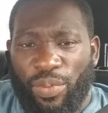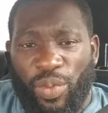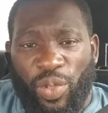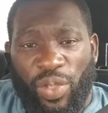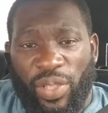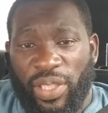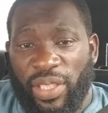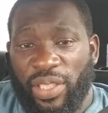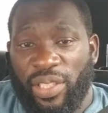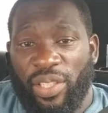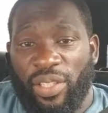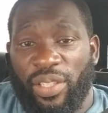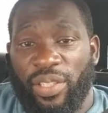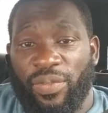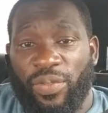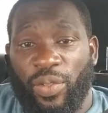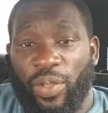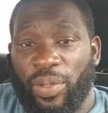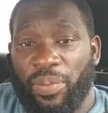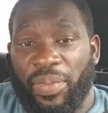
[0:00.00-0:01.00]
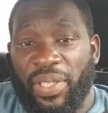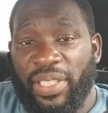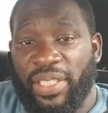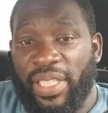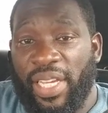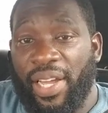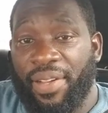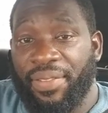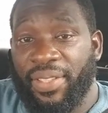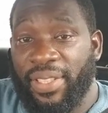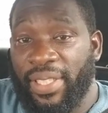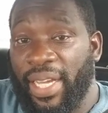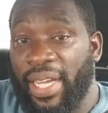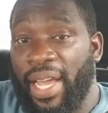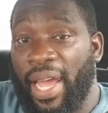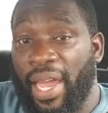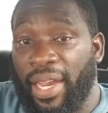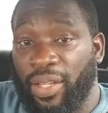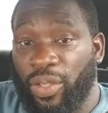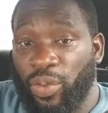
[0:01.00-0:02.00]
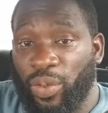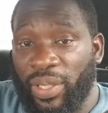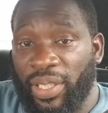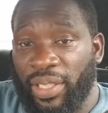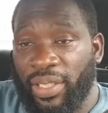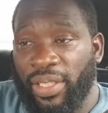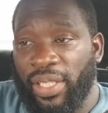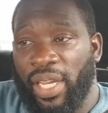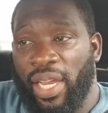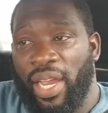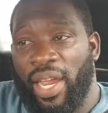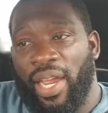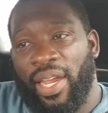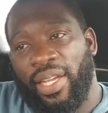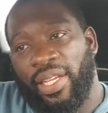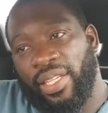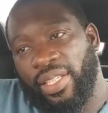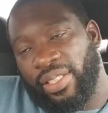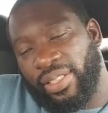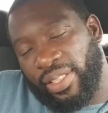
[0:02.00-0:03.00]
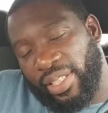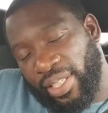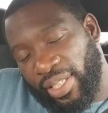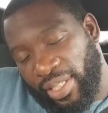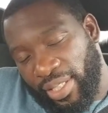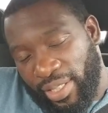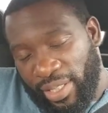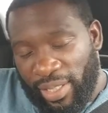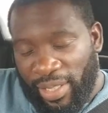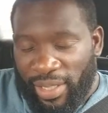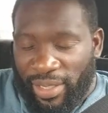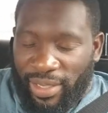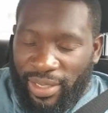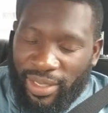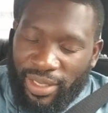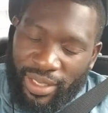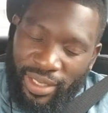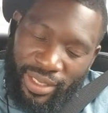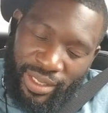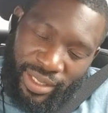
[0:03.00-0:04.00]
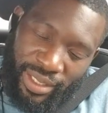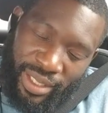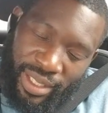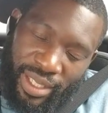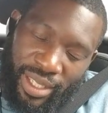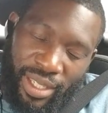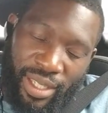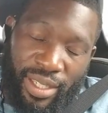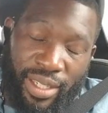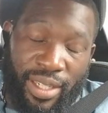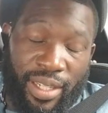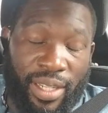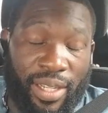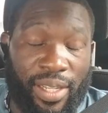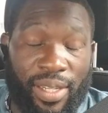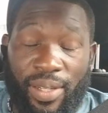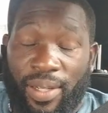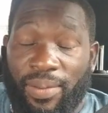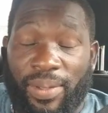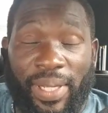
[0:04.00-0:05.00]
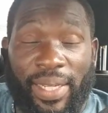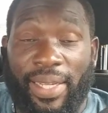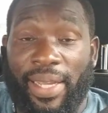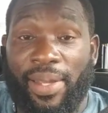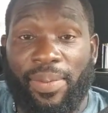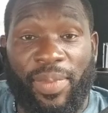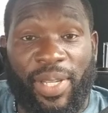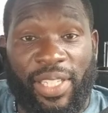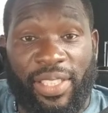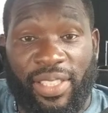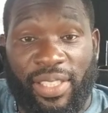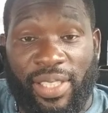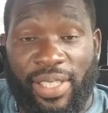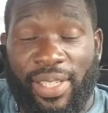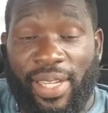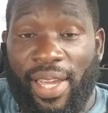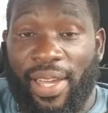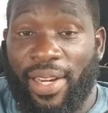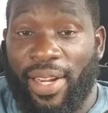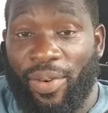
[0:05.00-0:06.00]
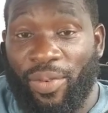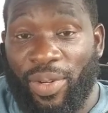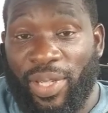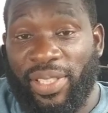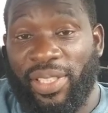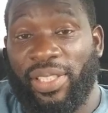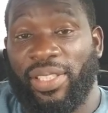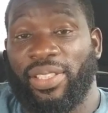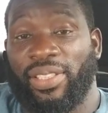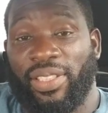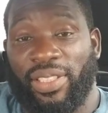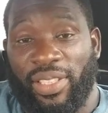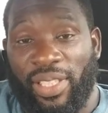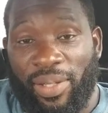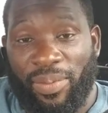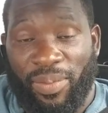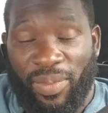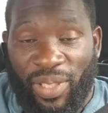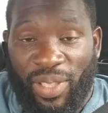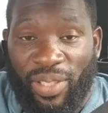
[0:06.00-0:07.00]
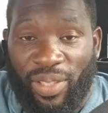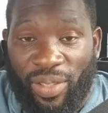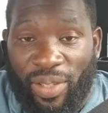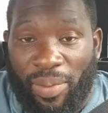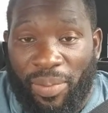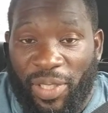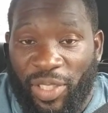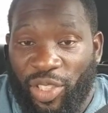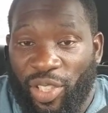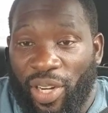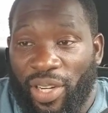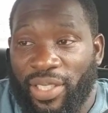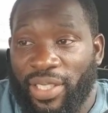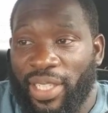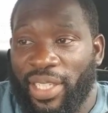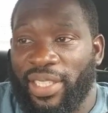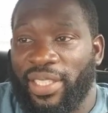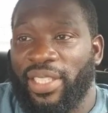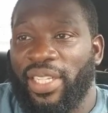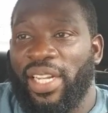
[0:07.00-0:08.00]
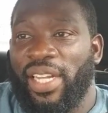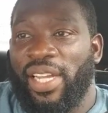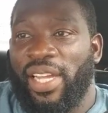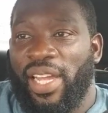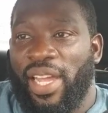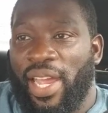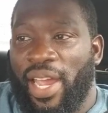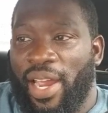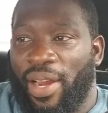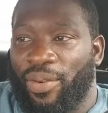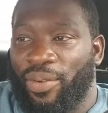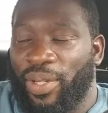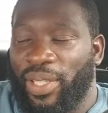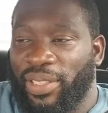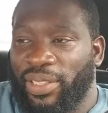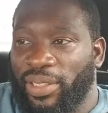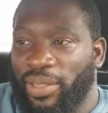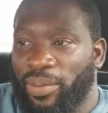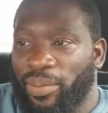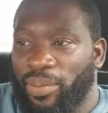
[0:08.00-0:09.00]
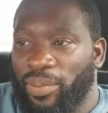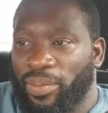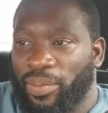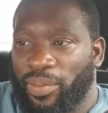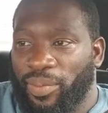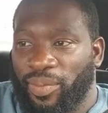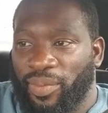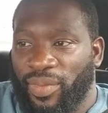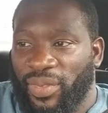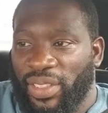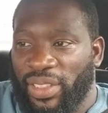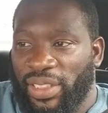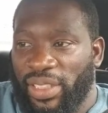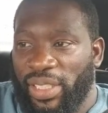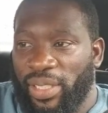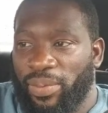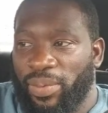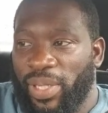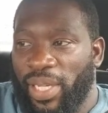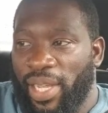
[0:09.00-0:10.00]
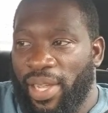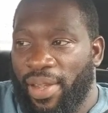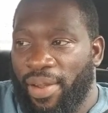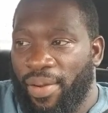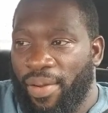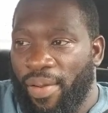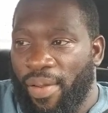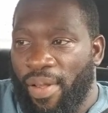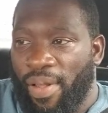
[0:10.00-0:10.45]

more than 30, 40 minutes after that guy quit. He gets a headache, he gets dizzy, and I'm like, hey man, sit down. I rush it because I'm, you know, I'm in charge out here. I rush him, sit him down,